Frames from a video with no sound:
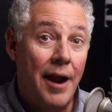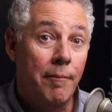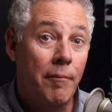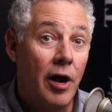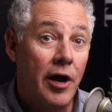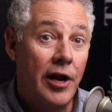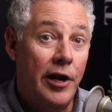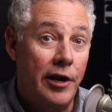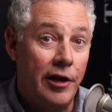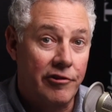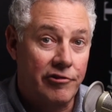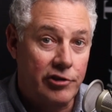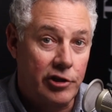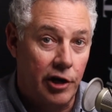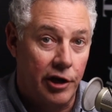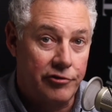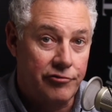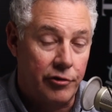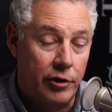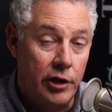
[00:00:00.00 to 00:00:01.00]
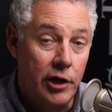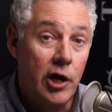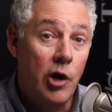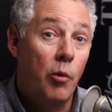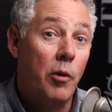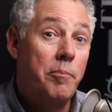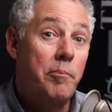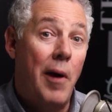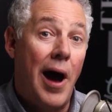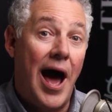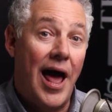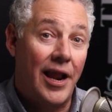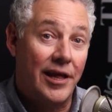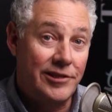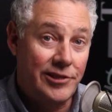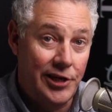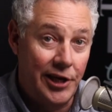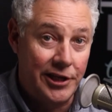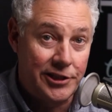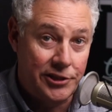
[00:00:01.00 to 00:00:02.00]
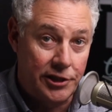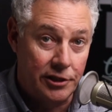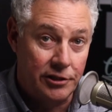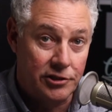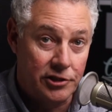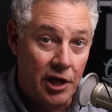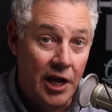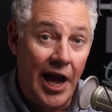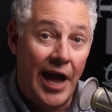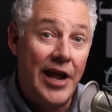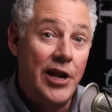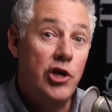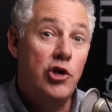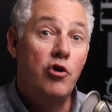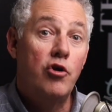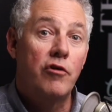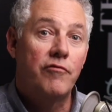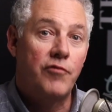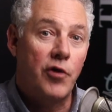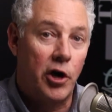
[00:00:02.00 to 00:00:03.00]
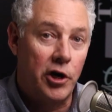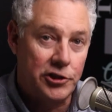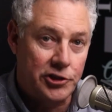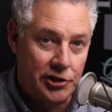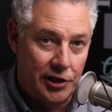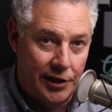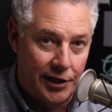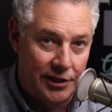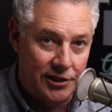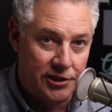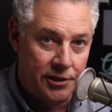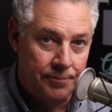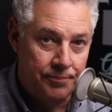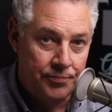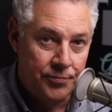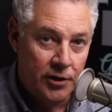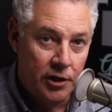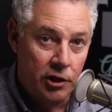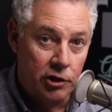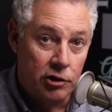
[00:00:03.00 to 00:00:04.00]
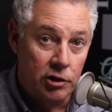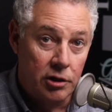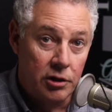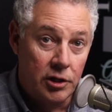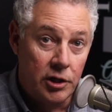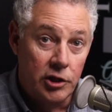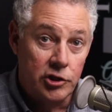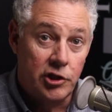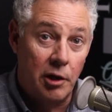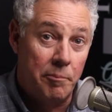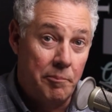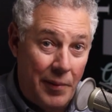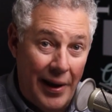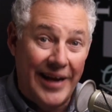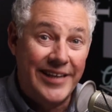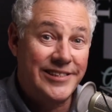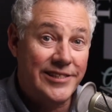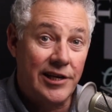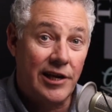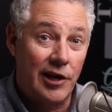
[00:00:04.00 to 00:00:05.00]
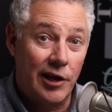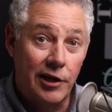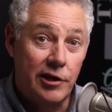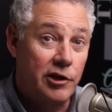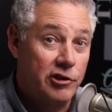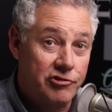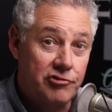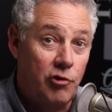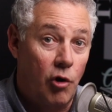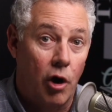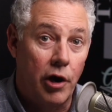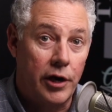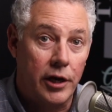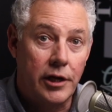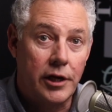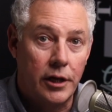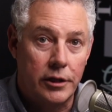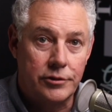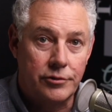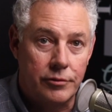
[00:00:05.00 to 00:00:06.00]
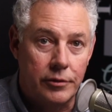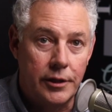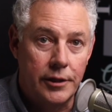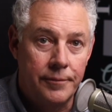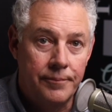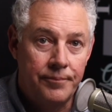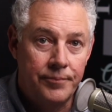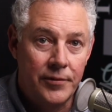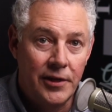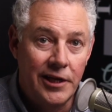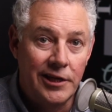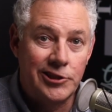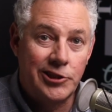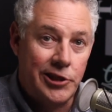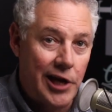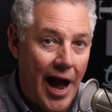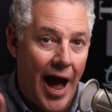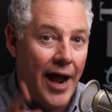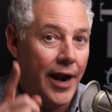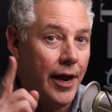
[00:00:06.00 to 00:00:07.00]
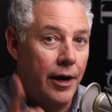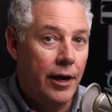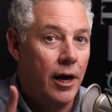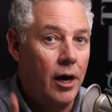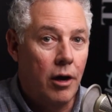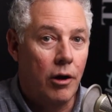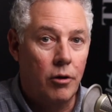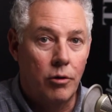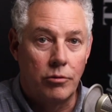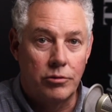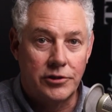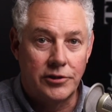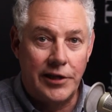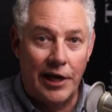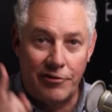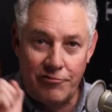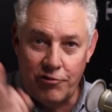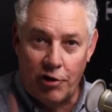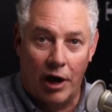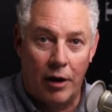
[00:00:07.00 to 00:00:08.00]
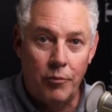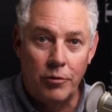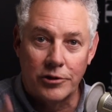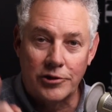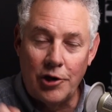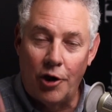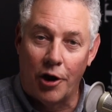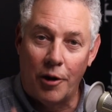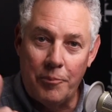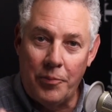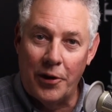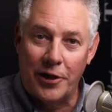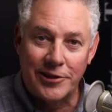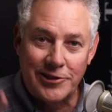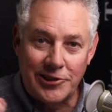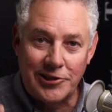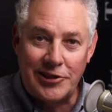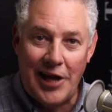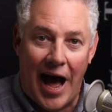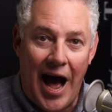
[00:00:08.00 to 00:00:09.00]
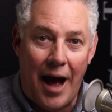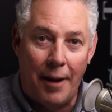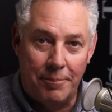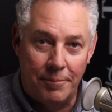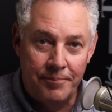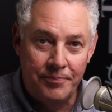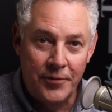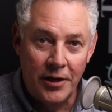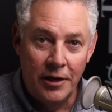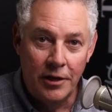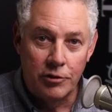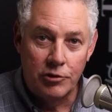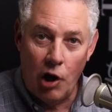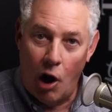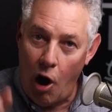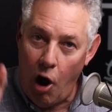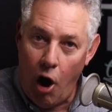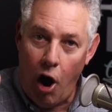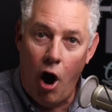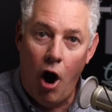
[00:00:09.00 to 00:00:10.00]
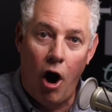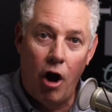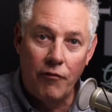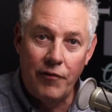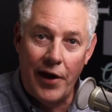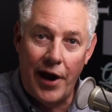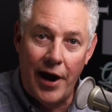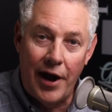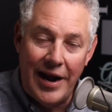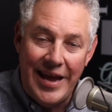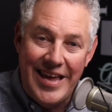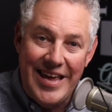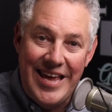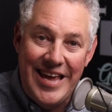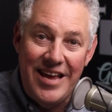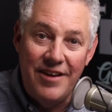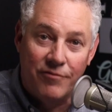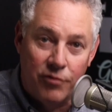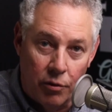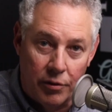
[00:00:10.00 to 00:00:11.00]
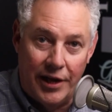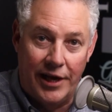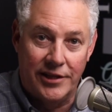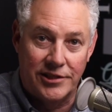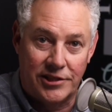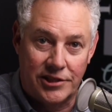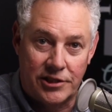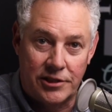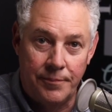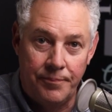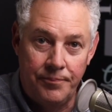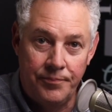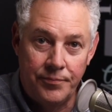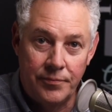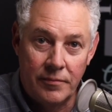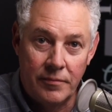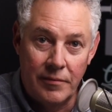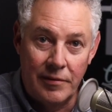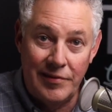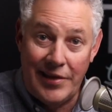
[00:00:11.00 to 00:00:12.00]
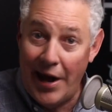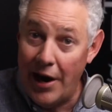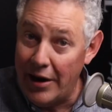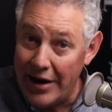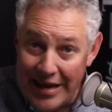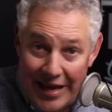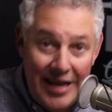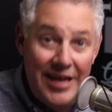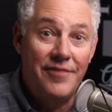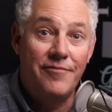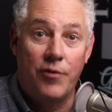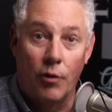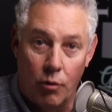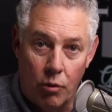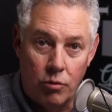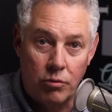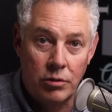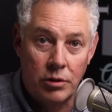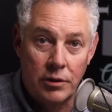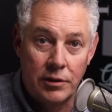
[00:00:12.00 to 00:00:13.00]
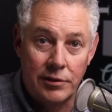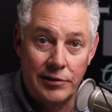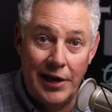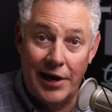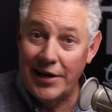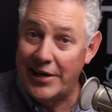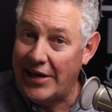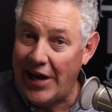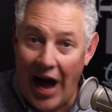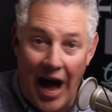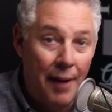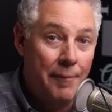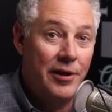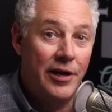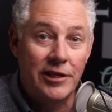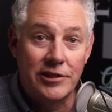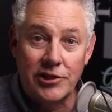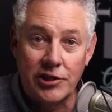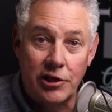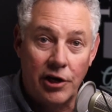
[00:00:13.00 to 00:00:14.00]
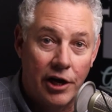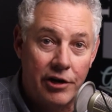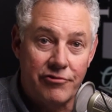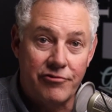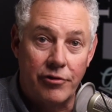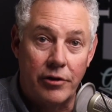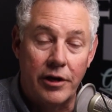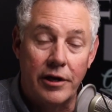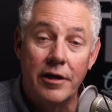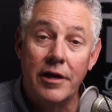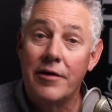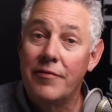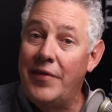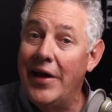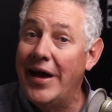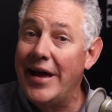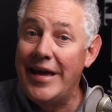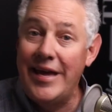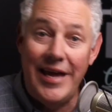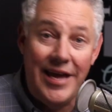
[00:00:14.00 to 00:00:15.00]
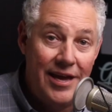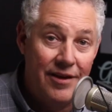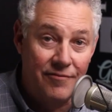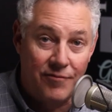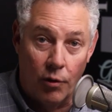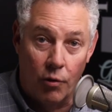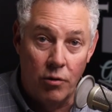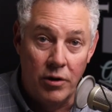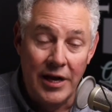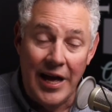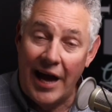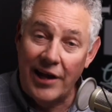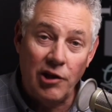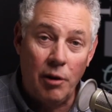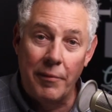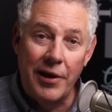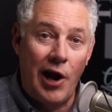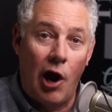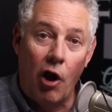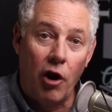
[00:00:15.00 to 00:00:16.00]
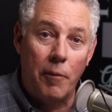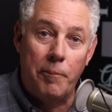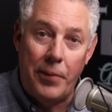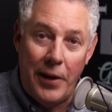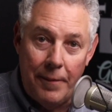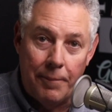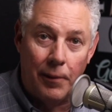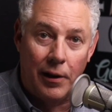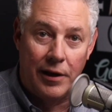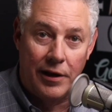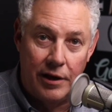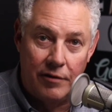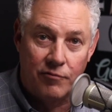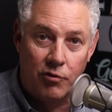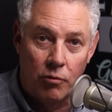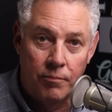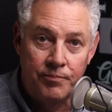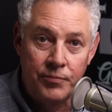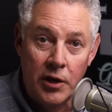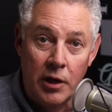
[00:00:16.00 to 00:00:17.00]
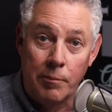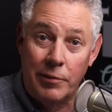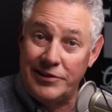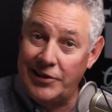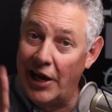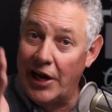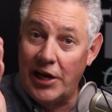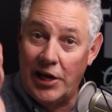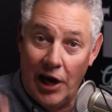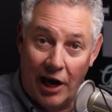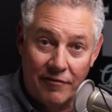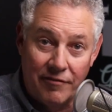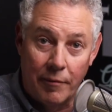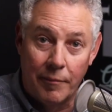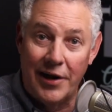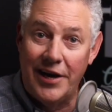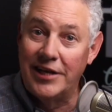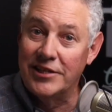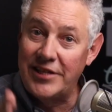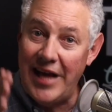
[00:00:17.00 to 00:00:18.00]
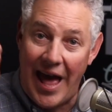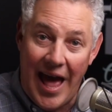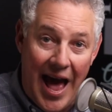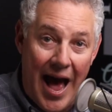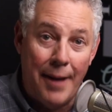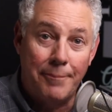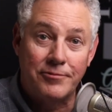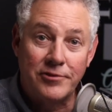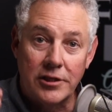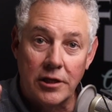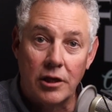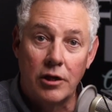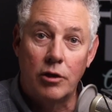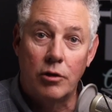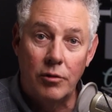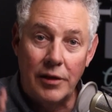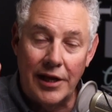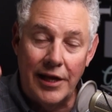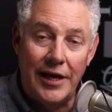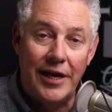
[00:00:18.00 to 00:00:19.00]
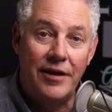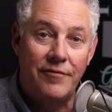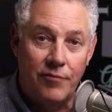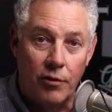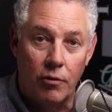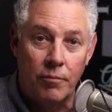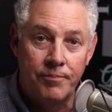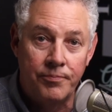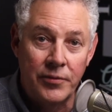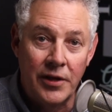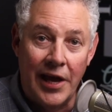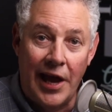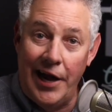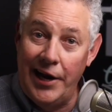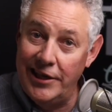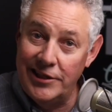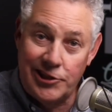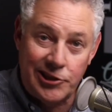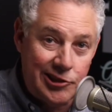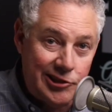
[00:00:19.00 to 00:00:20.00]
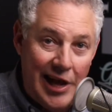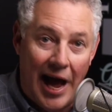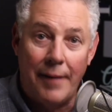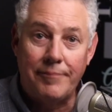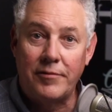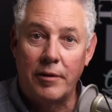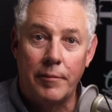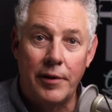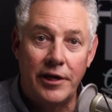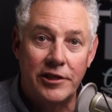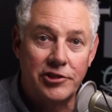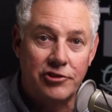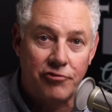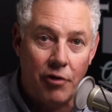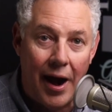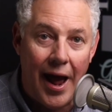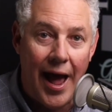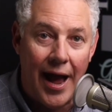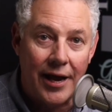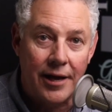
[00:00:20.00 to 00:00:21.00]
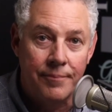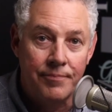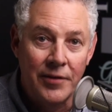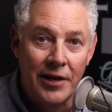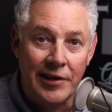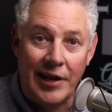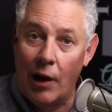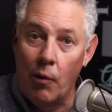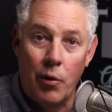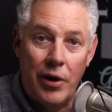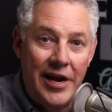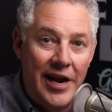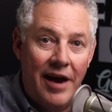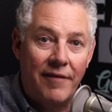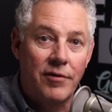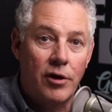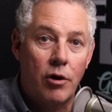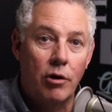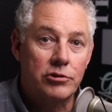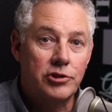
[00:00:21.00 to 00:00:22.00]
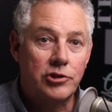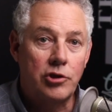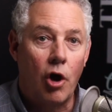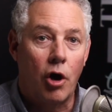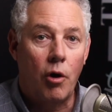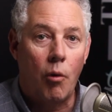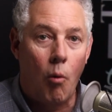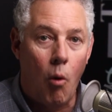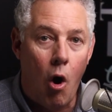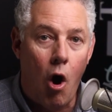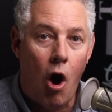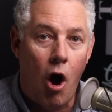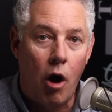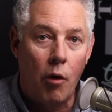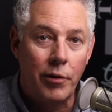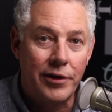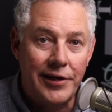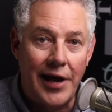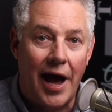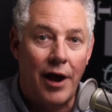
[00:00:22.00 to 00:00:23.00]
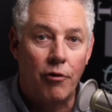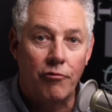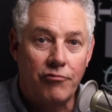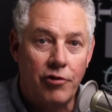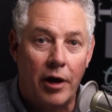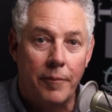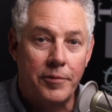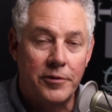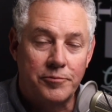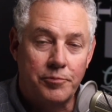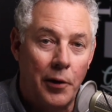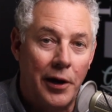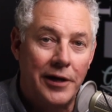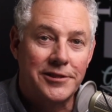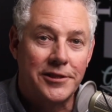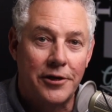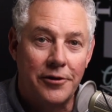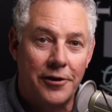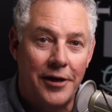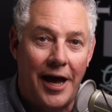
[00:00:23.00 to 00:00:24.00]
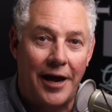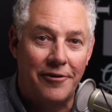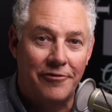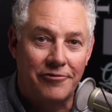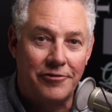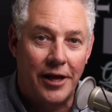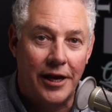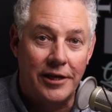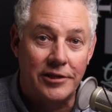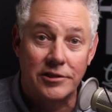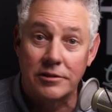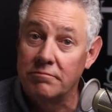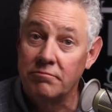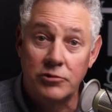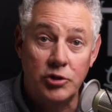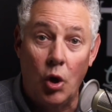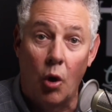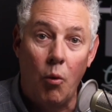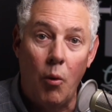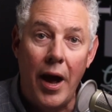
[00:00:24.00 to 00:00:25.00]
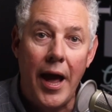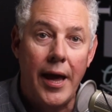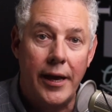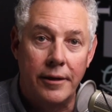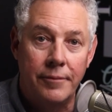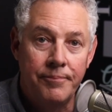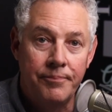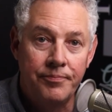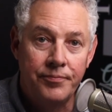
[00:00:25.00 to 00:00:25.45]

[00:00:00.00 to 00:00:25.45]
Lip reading: of money in this country with politicians and universities to basically destroy the country. China knows that Trump was going to put a stop to all their evilness. They're evil. They're a communist country. They're evil. I don't mean all the people are evil, but the government is absolutely evil. And he stopped them in his track. They were never going to start a war with Donald Trump as president of the United States. No way.